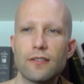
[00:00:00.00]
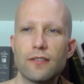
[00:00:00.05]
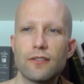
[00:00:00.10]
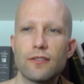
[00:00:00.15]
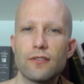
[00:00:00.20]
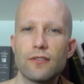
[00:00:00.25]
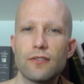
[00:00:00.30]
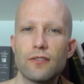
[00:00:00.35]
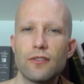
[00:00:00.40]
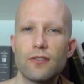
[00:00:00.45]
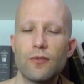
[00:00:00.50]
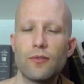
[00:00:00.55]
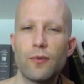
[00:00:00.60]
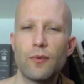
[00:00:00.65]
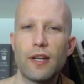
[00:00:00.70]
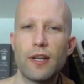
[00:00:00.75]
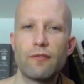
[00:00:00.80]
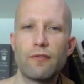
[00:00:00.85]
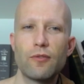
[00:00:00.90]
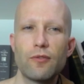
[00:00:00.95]
when
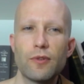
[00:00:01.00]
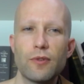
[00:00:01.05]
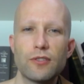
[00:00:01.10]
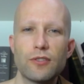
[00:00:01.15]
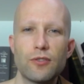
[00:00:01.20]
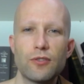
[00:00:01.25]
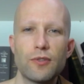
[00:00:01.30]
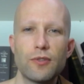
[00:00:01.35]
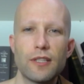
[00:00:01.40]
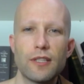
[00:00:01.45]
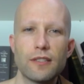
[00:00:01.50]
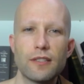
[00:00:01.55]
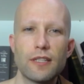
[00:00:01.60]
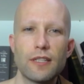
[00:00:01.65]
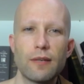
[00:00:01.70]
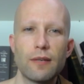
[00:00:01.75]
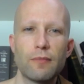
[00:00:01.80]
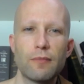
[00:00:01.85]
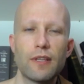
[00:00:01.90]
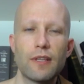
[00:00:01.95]
everyone's doing the same
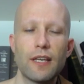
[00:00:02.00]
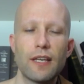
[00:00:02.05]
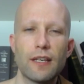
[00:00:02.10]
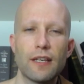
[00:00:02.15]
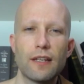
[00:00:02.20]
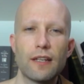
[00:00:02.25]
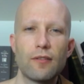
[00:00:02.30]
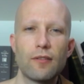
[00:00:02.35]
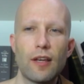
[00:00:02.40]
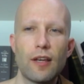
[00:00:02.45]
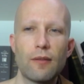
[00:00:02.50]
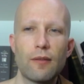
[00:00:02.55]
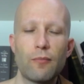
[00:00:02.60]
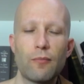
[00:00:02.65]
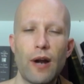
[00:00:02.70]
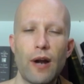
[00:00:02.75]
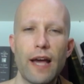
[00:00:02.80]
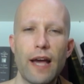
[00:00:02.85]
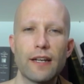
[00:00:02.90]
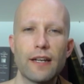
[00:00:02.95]
thing and
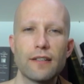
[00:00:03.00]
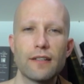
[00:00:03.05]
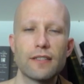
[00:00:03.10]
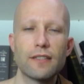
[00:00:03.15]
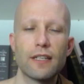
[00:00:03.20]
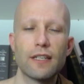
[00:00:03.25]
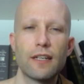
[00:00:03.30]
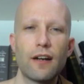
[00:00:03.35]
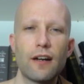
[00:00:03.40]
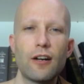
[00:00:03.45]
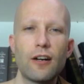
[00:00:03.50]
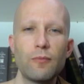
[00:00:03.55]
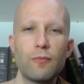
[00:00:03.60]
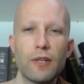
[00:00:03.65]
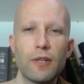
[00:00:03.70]
practicing in harmony.